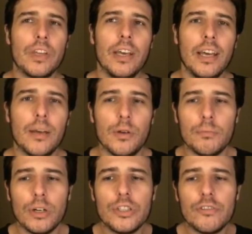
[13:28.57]
And we're
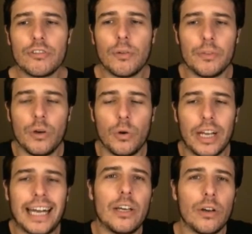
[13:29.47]
merging from the
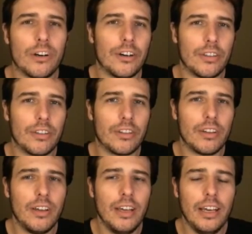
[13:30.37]
organic earth
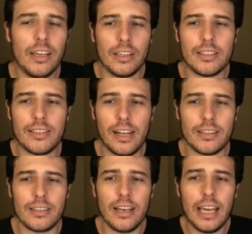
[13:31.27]
in the
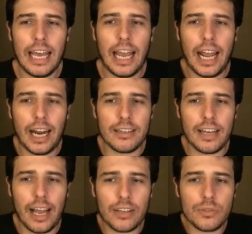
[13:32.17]
sense. And
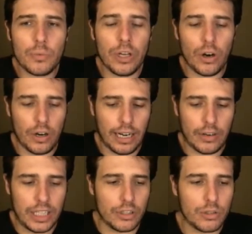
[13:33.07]
as we are now
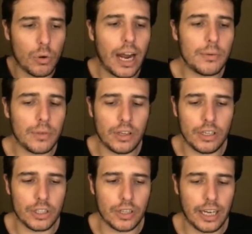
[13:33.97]
intertwined within
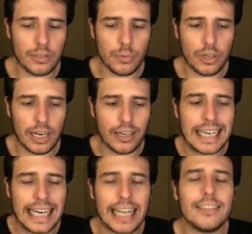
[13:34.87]
each other, as we are now
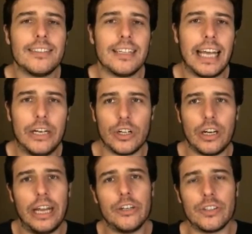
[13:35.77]
connected to nature, and
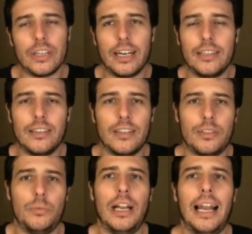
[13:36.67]
nature is connected to
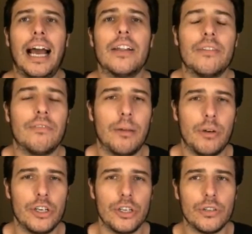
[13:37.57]
us, and we allow that
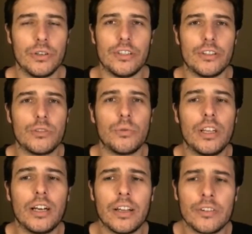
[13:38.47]
vibration to exist
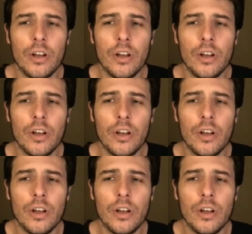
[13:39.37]
within us,